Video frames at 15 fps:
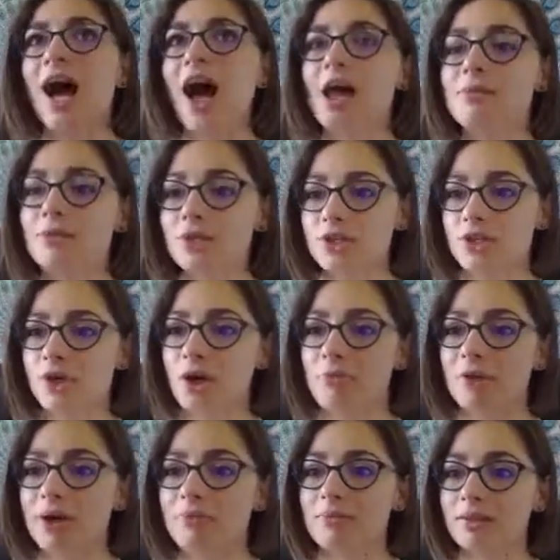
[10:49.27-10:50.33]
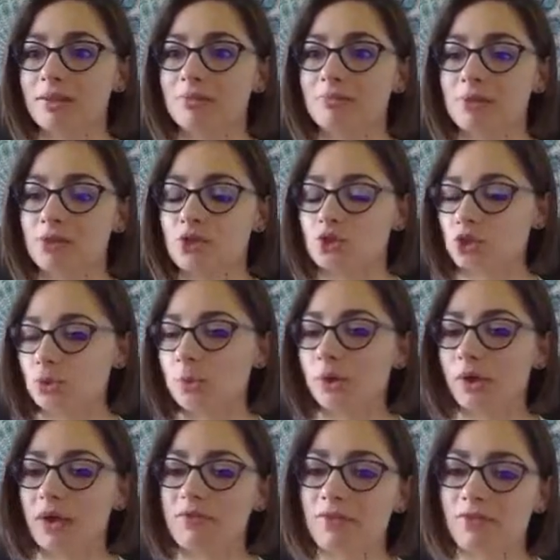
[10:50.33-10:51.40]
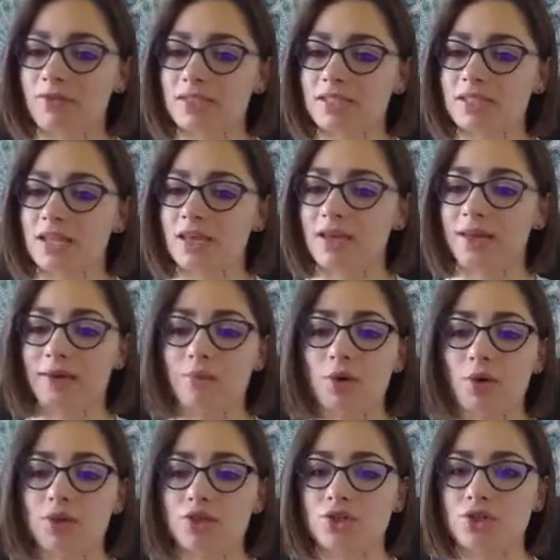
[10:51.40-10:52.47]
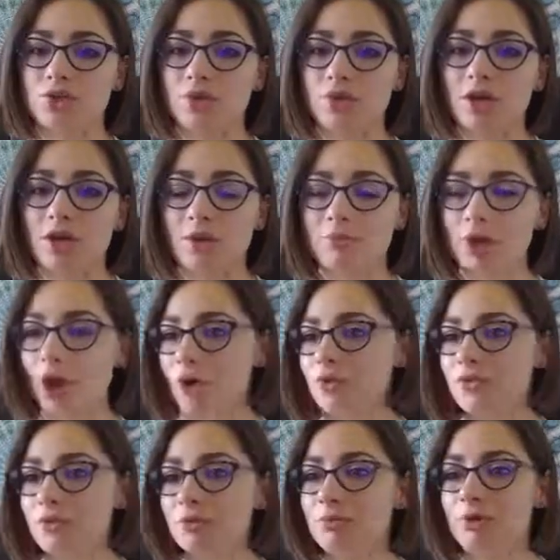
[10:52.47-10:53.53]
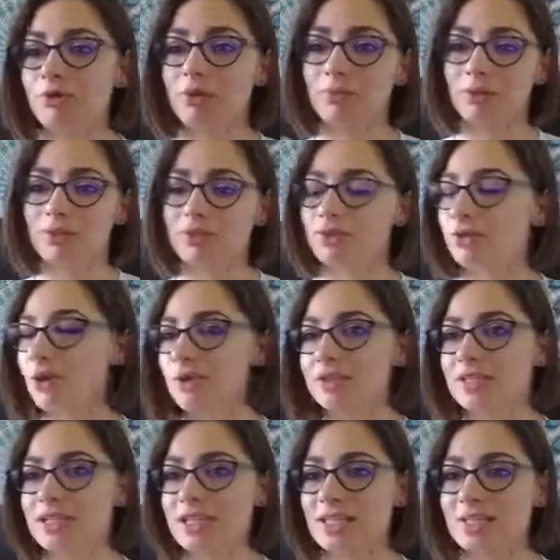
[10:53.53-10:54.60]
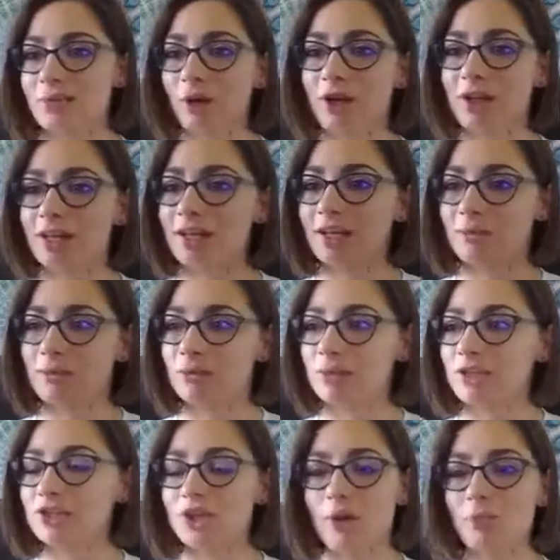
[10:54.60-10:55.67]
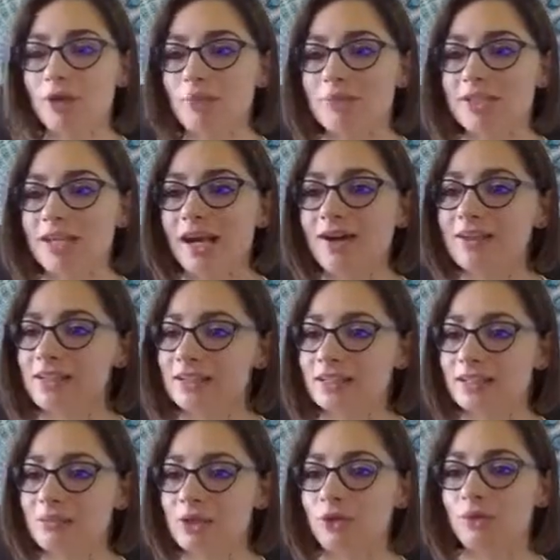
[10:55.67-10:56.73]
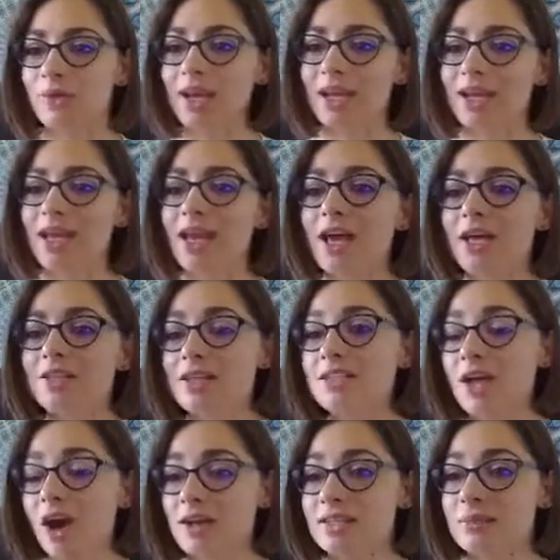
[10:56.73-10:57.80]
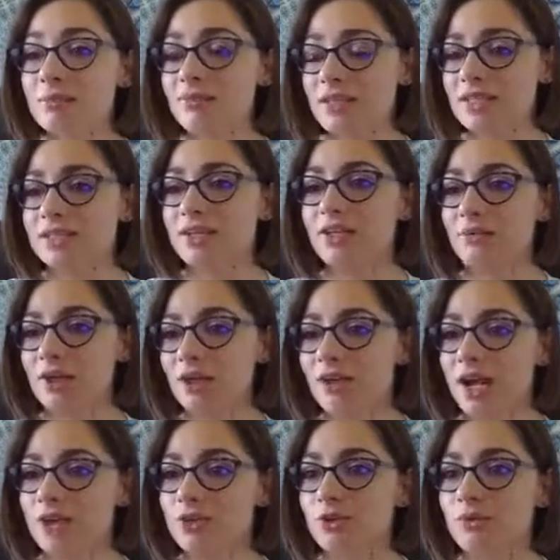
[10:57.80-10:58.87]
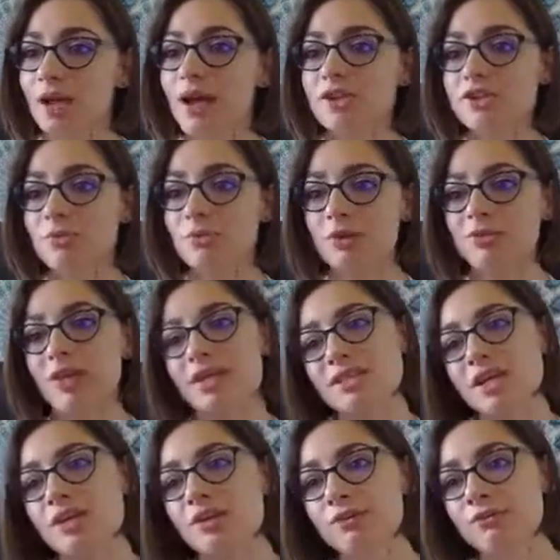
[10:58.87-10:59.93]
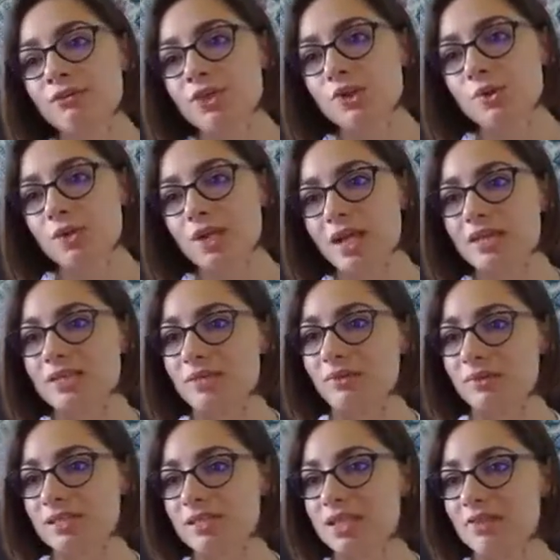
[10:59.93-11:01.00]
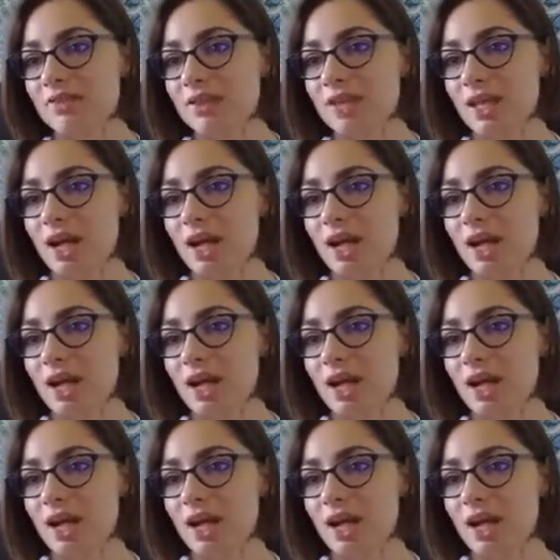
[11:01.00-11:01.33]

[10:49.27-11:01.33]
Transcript: I'm going to show up and I'm going to be super grateful for this thing, and I'm going to be over the moon, and I'm going to throw the dance party, and I'm going to be jumping up and down, and it's going to be great. That's awesome if that's going to be your natural reaction. But if that's how you're visualizing receiving the